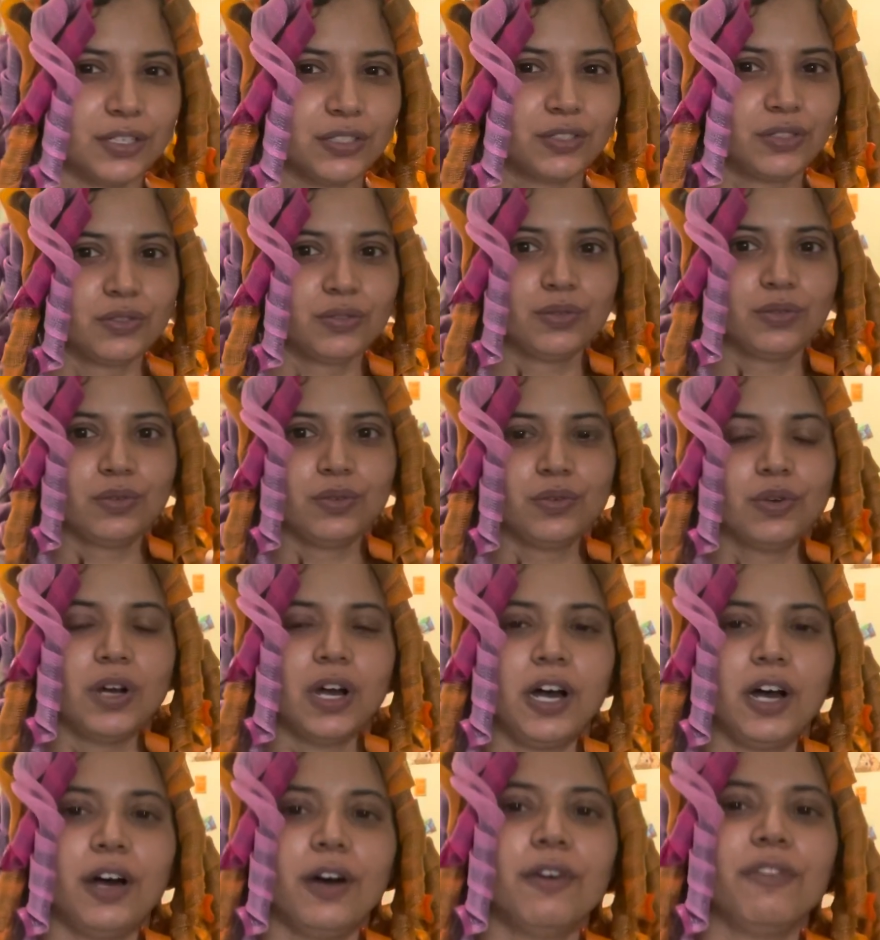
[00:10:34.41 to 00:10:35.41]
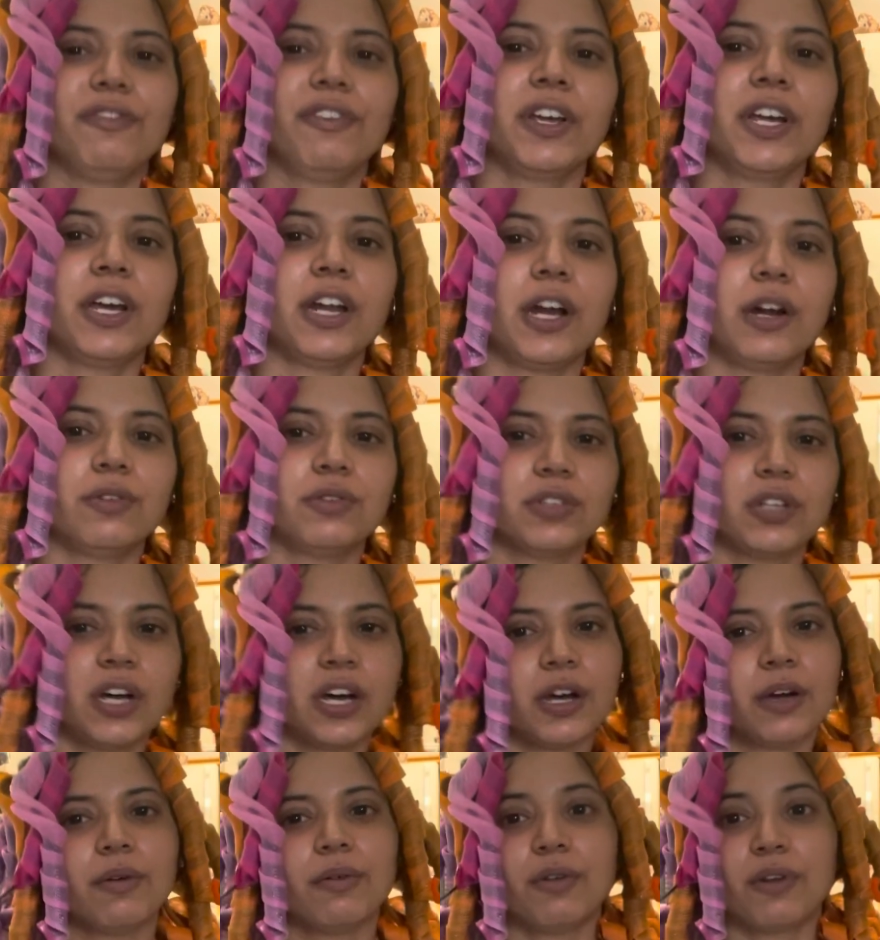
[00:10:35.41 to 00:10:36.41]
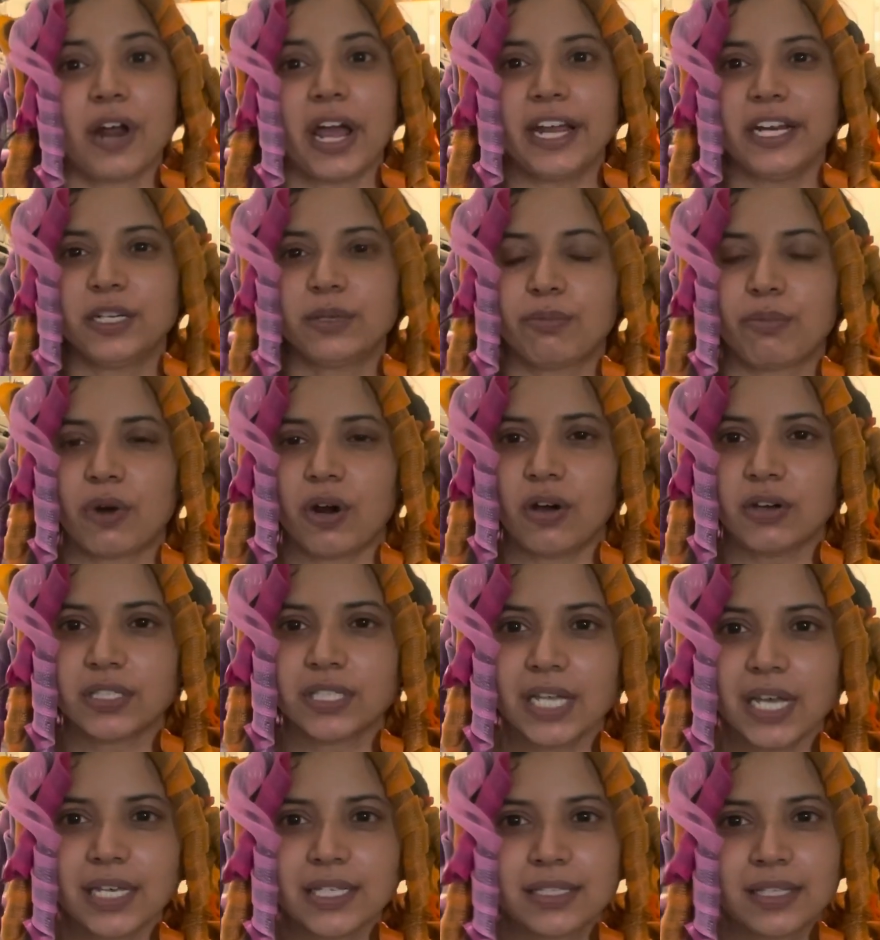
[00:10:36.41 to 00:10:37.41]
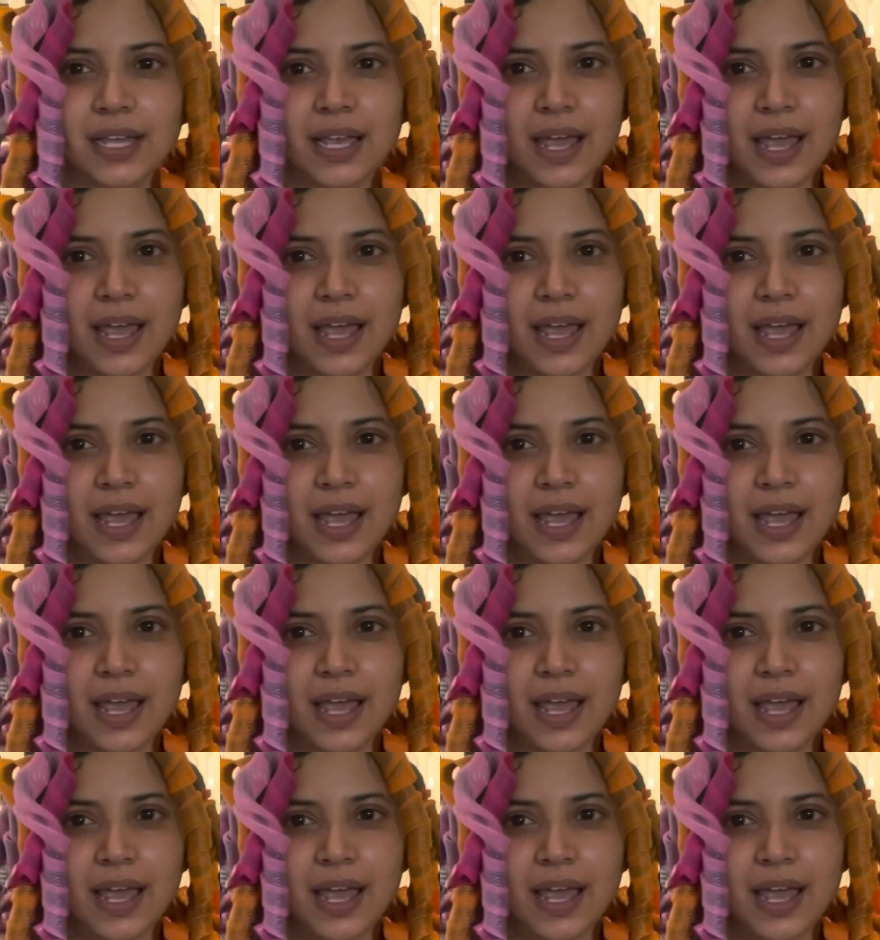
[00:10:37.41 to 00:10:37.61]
to figure out the right process,